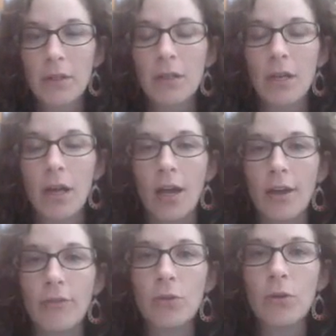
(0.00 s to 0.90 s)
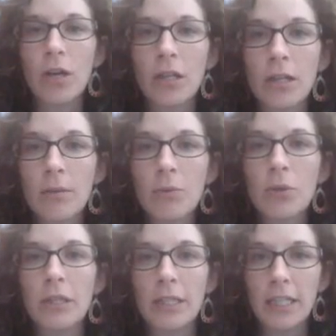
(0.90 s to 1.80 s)
If you are
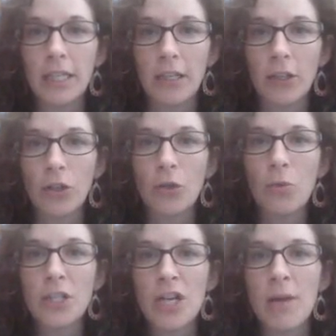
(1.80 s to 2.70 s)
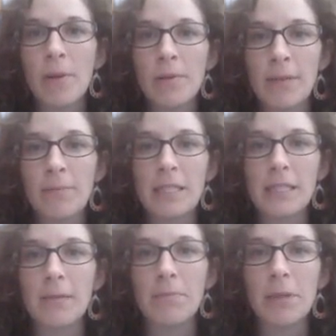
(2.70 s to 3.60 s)
liberal-leaning, you watch
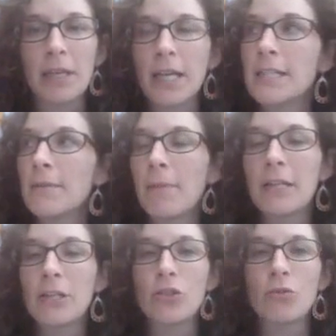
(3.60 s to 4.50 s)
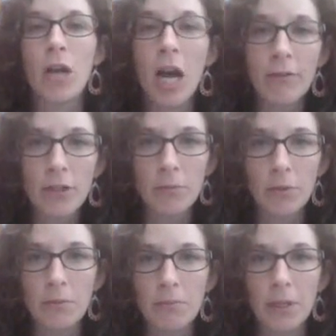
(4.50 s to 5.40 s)
MSNBC because it makes you
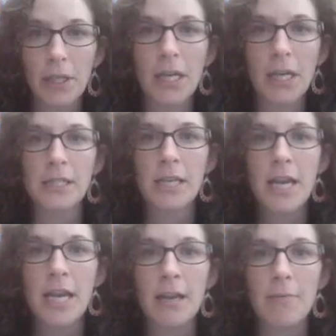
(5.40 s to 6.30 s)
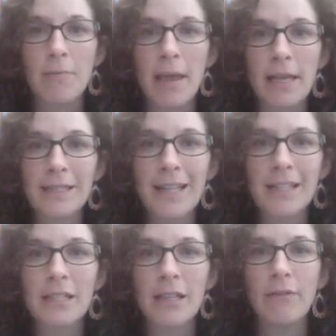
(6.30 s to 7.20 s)
comfortable, because it makes
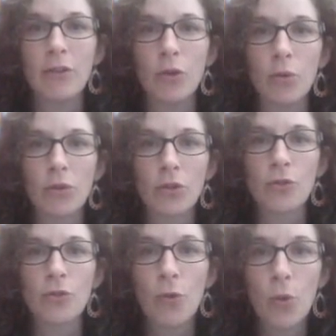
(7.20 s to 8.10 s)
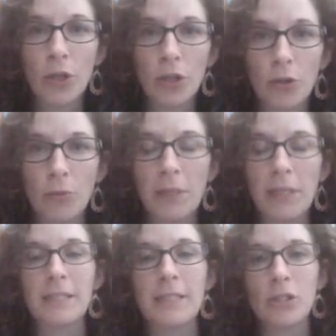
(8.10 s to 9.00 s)
sense of the world for you,
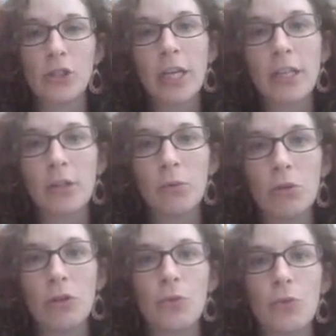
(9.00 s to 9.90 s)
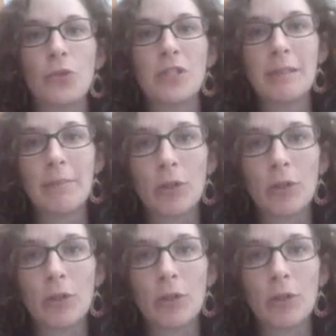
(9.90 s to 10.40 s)
because it's looking at the world through a similar